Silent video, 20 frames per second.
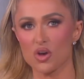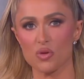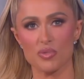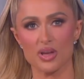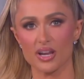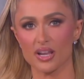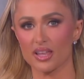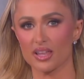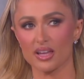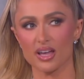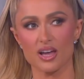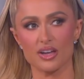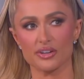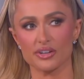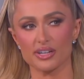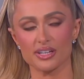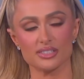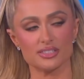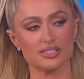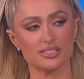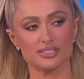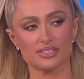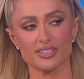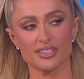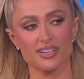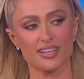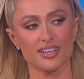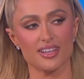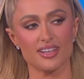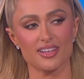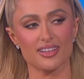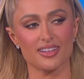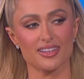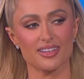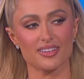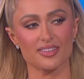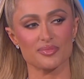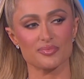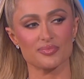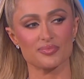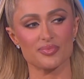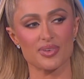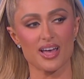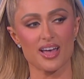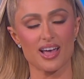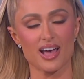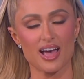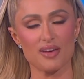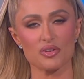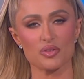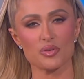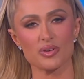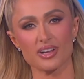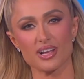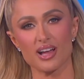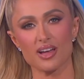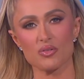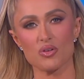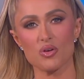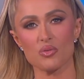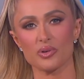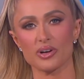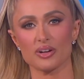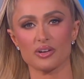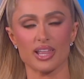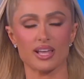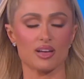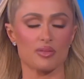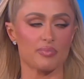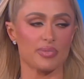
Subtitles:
all feed into this big strategy to keep Paris Hilton